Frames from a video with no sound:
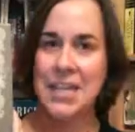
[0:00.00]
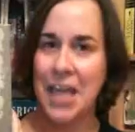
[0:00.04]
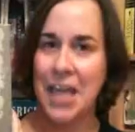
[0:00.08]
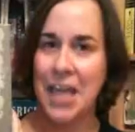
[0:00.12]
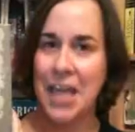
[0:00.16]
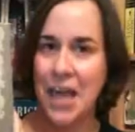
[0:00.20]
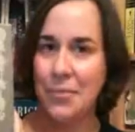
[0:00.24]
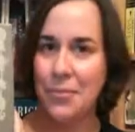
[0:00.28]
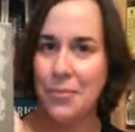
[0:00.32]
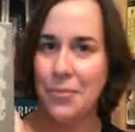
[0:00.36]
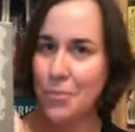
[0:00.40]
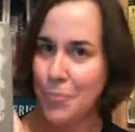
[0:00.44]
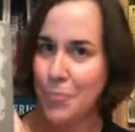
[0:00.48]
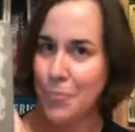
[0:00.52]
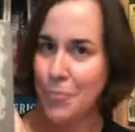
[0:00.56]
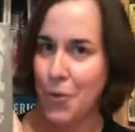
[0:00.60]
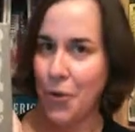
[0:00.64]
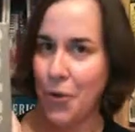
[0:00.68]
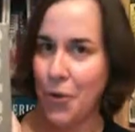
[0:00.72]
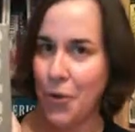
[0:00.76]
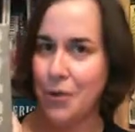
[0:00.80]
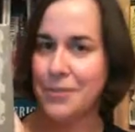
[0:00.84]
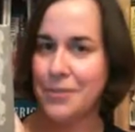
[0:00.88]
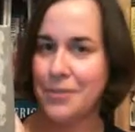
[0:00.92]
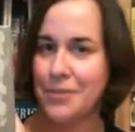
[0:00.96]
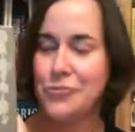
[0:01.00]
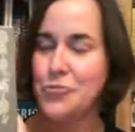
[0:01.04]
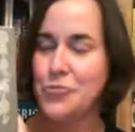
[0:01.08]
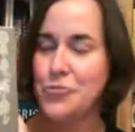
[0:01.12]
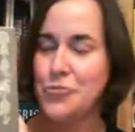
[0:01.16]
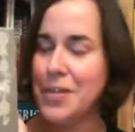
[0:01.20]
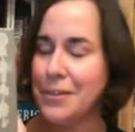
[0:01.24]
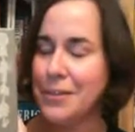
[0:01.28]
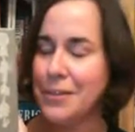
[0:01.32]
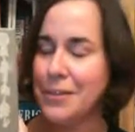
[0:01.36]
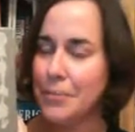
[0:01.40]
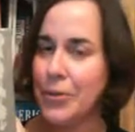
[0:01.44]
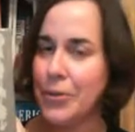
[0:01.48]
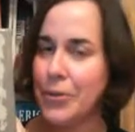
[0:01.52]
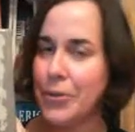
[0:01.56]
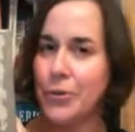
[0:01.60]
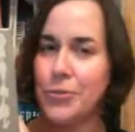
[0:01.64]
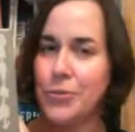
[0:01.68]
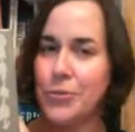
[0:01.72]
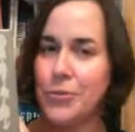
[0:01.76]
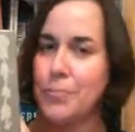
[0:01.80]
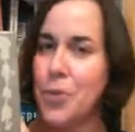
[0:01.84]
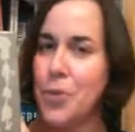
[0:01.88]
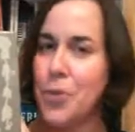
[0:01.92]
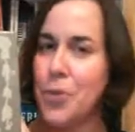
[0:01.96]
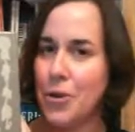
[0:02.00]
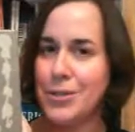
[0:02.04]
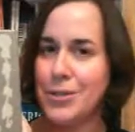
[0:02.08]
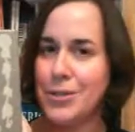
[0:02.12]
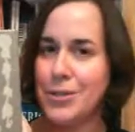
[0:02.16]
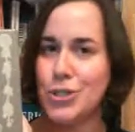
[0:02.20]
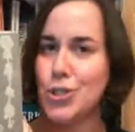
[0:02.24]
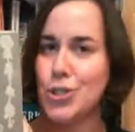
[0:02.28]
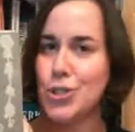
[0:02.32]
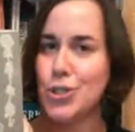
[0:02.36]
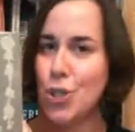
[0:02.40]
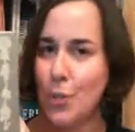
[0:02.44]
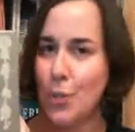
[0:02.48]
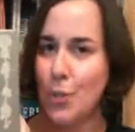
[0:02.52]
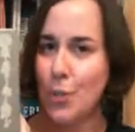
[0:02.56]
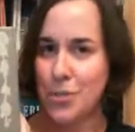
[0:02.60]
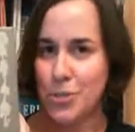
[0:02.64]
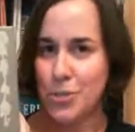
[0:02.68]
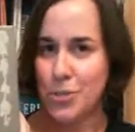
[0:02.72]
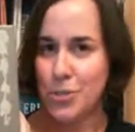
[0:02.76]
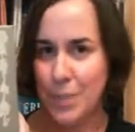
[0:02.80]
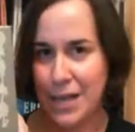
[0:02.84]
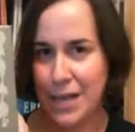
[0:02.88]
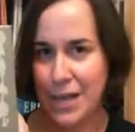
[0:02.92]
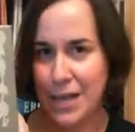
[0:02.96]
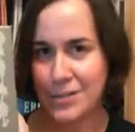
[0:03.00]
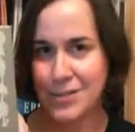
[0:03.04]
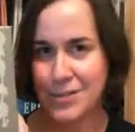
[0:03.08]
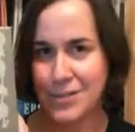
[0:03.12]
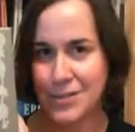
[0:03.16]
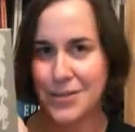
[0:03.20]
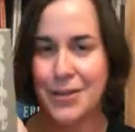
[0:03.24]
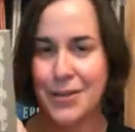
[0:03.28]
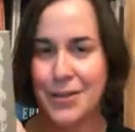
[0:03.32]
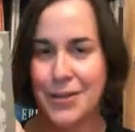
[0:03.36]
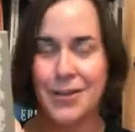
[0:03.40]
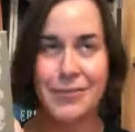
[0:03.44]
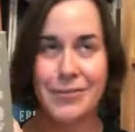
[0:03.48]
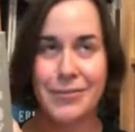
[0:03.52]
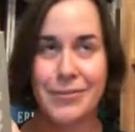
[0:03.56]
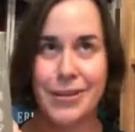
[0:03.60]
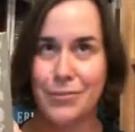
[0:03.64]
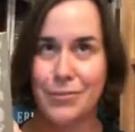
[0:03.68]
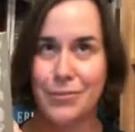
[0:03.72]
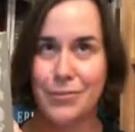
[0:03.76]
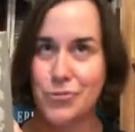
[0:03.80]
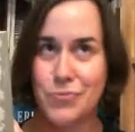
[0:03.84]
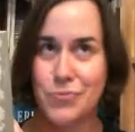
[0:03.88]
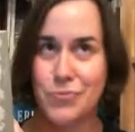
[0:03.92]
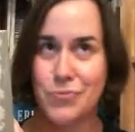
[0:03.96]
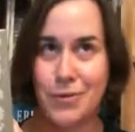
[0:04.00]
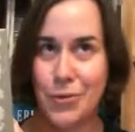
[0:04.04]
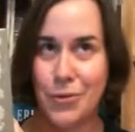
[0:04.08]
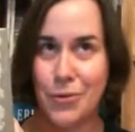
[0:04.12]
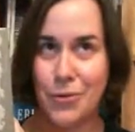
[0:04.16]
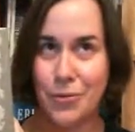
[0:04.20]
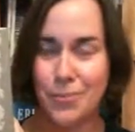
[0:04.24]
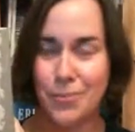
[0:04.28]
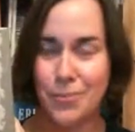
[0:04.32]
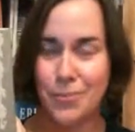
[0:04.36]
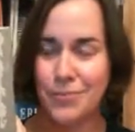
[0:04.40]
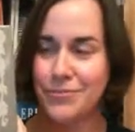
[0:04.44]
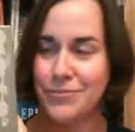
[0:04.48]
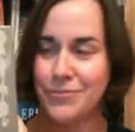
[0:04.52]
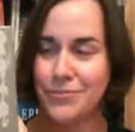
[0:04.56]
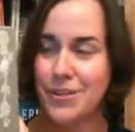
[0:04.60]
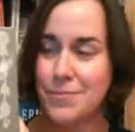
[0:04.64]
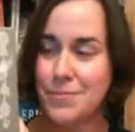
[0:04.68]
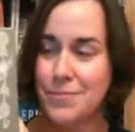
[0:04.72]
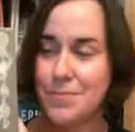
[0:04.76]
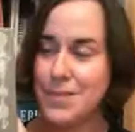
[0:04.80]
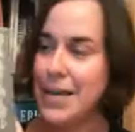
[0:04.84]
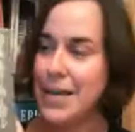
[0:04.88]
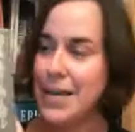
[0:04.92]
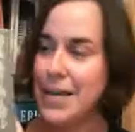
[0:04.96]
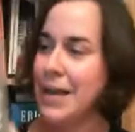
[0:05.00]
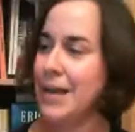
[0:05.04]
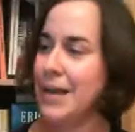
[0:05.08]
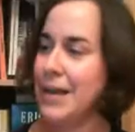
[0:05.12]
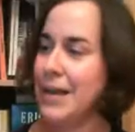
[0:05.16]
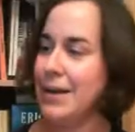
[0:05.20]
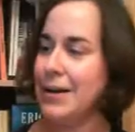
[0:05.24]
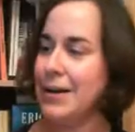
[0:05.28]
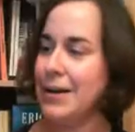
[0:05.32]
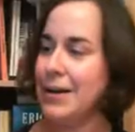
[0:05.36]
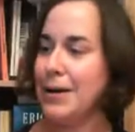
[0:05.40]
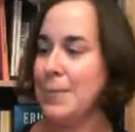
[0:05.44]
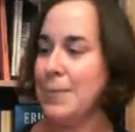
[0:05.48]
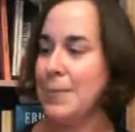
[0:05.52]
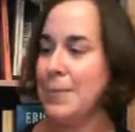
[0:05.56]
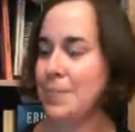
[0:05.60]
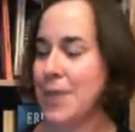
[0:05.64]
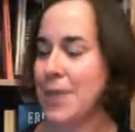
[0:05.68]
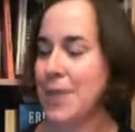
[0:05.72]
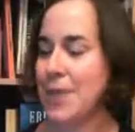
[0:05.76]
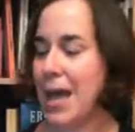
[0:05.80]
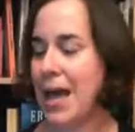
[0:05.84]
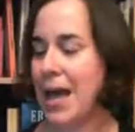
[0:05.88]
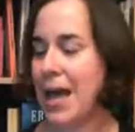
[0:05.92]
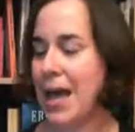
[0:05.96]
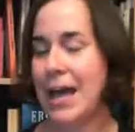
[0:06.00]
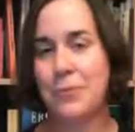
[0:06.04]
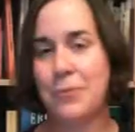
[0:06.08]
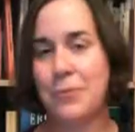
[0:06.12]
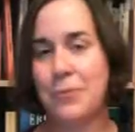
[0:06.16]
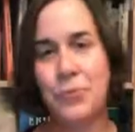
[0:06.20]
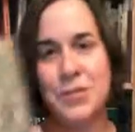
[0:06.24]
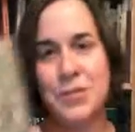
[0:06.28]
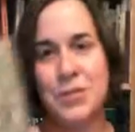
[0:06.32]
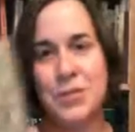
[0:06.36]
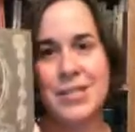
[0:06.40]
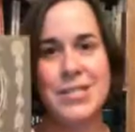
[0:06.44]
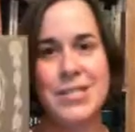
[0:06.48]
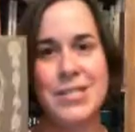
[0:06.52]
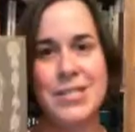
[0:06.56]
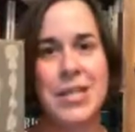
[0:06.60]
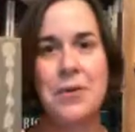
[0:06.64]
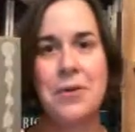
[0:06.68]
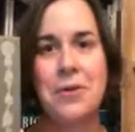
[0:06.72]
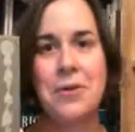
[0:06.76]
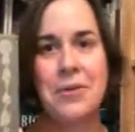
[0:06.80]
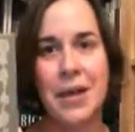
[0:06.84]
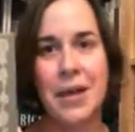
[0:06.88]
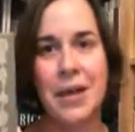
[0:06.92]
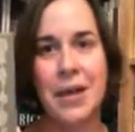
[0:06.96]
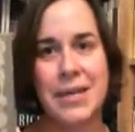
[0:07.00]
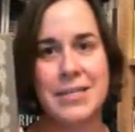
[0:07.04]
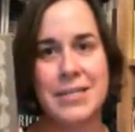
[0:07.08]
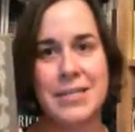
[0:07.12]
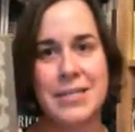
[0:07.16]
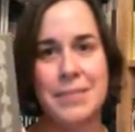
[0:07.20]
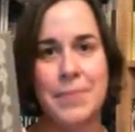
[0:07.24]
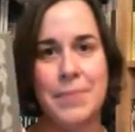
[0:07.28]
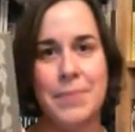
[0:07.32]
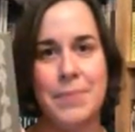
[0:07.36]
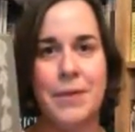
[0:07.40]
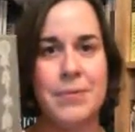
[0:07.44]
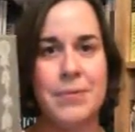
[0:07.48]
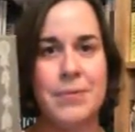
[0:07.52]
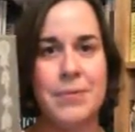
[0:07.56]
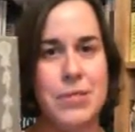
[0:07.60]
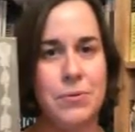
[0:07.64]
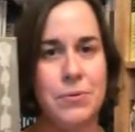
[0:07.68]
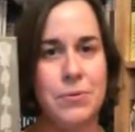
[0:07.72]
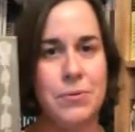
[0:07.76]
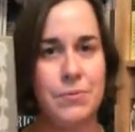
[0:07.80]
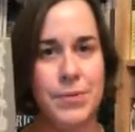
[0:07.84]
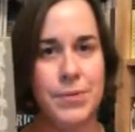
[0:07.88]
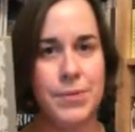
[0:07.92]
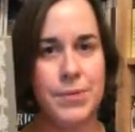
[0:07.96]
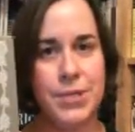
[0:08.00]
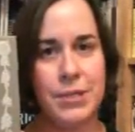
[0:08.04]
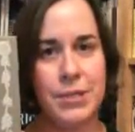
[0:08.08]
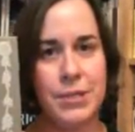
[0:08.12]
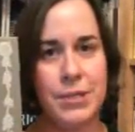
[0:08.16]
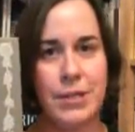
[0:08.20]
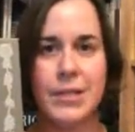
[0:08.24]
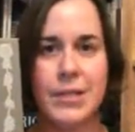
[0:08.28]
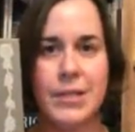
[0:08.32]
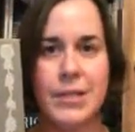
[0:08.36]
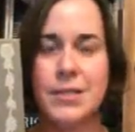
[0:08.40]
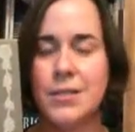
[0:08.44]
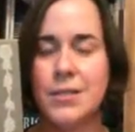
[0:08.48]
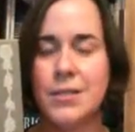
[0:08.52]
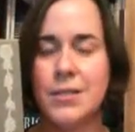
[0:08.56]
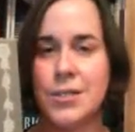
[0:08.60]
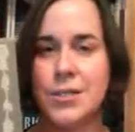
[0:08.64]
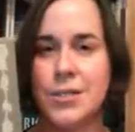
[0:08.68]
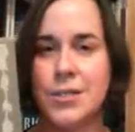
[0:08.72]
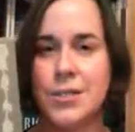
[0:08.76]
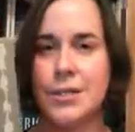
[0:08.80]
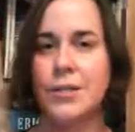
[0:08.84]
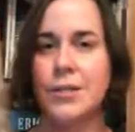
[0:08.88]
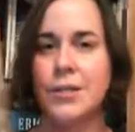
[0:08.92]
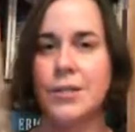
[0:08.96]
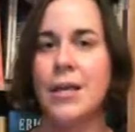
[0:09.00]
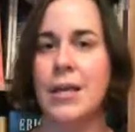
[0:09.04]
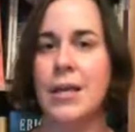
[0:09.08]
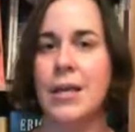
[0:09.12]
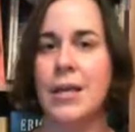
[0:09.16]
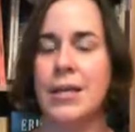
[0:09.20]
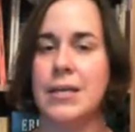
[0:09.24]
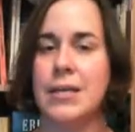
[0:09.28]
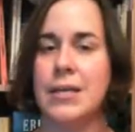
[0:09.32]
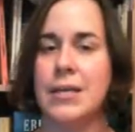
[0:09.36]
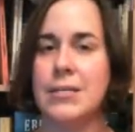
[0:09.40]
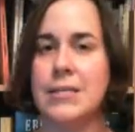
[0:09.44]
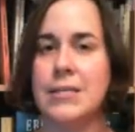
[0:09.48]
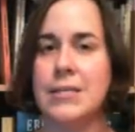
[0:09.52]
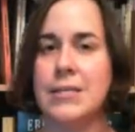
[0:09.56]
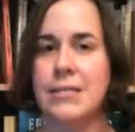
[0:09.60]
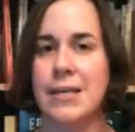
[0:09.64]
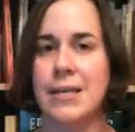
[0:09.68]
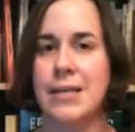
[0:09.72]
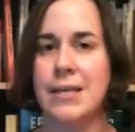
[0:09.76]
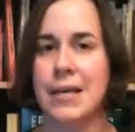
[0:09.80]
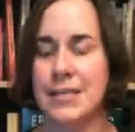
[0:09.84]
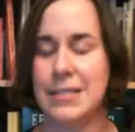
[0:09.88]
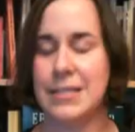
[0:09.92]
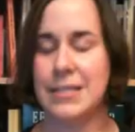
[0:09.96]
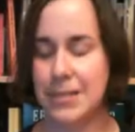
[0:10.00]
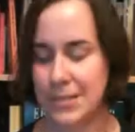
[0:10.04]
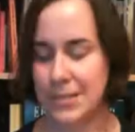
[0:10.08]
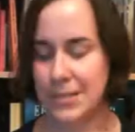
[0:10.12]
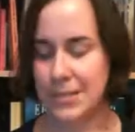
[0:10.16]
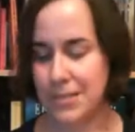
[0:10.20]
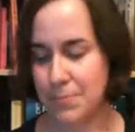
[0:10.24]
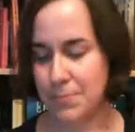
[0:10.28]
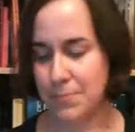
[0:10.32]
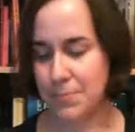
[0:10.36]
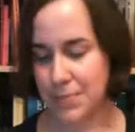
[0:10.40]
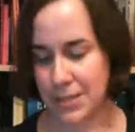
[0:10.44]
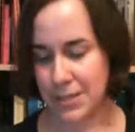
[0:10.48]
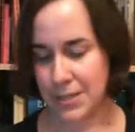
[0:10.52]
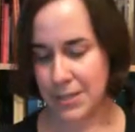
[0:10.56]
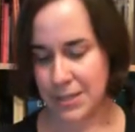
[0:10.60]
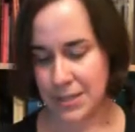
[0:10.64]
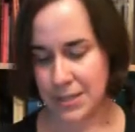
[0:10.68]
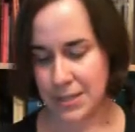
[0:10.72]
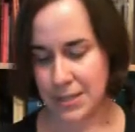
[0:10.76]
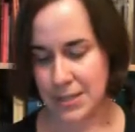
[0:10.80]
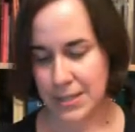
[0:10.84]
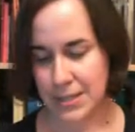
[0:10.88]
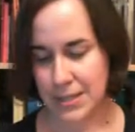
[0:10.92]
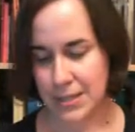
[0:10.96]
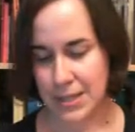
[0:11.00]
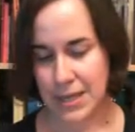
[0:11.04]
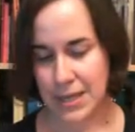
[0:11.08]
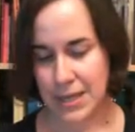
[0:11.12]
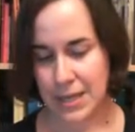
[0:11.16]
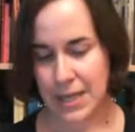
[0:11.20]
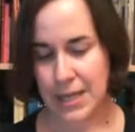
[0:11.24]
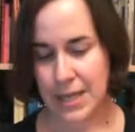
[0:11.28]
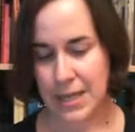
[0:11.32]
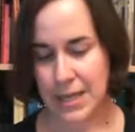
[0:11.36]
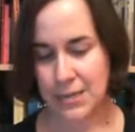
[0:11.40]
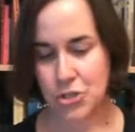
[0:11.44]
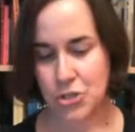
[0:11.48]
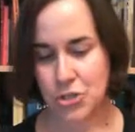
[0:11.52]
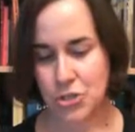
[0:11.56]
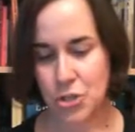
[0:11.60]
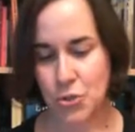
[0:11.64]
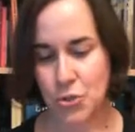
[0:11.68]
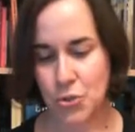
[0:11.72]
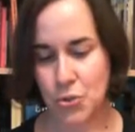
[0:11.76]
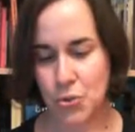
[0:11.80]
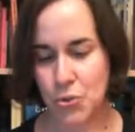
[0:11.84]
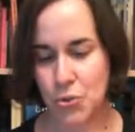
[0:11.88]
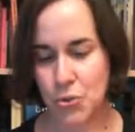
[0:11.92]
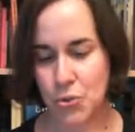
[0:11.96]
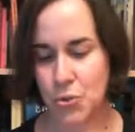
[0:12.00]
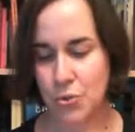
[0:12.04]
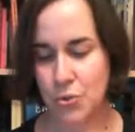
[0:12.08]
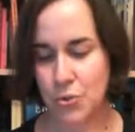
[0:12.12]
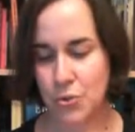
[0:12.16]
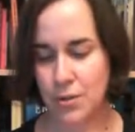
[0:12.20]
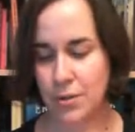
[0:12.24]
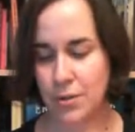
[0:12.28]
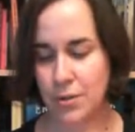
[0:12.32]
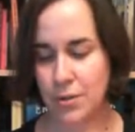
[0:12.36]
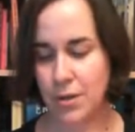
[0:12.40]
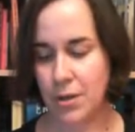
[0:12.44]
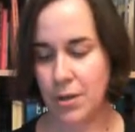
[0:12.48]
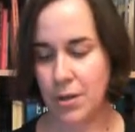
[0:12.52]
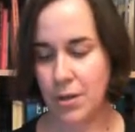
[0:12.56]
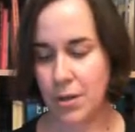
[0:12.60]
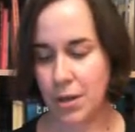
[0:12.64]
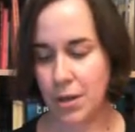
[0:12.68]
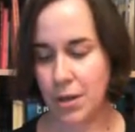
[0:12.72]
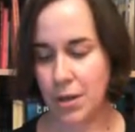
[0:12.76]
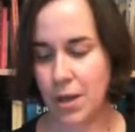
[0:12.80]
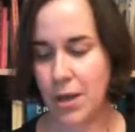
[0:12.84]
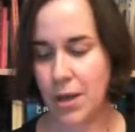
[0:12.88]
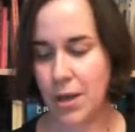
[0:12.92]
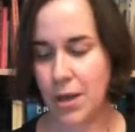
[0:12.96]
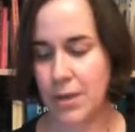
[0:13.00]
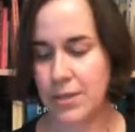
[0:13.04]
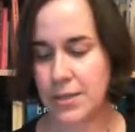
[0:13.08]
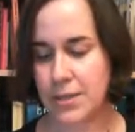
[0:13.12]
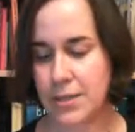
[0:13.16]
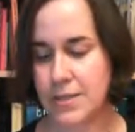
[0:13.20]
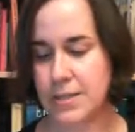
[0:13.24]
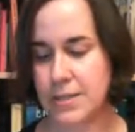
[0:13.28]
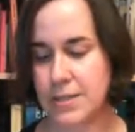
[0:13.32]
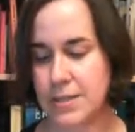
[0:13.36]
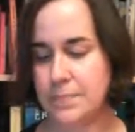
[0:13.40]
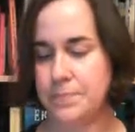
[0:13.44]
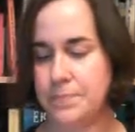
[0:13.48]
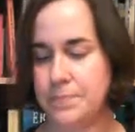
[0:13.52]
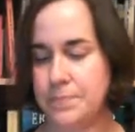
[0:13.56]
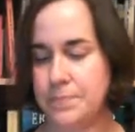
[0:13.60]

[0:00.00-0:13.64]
get the book, read the book. The book is so much better than the truly horrible films. And what is so nice about this original edition is that it is printed in 2 colours.